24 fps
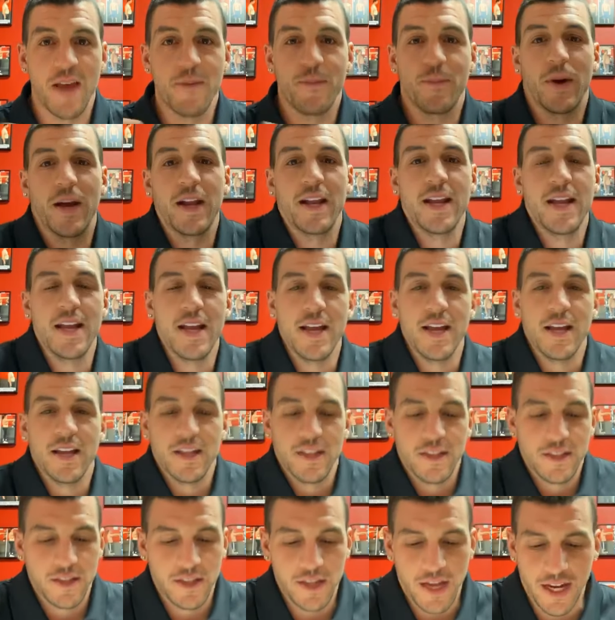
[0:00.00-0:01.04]
But
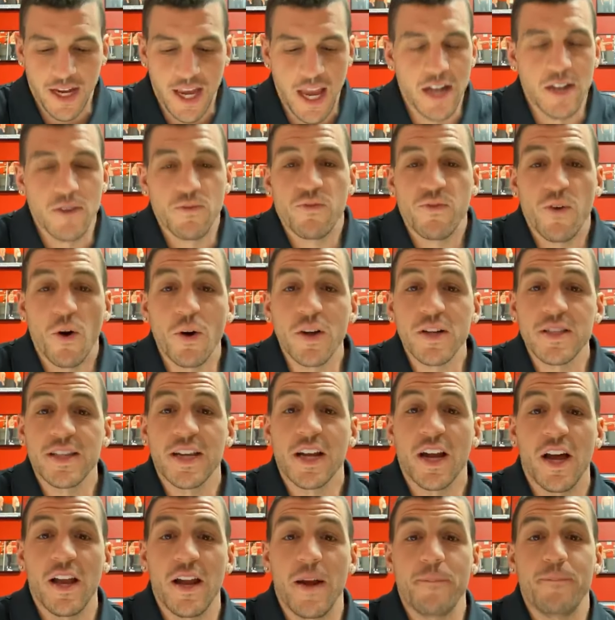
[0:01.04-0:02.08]
again,
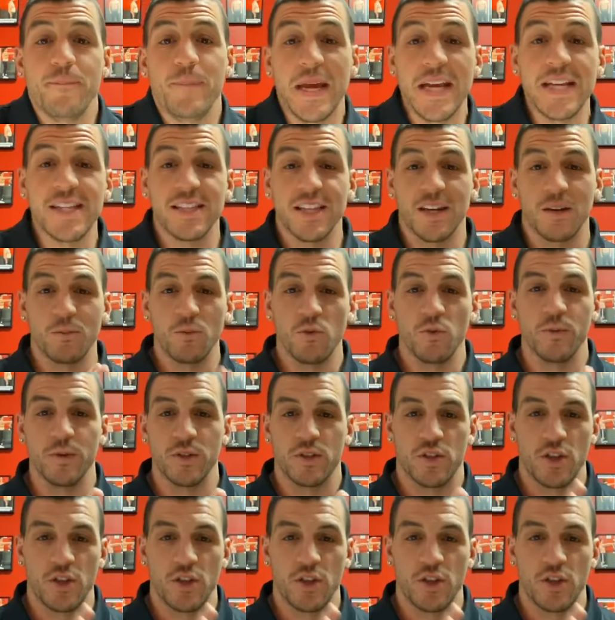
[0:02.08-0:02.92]
focusing on a basic movement.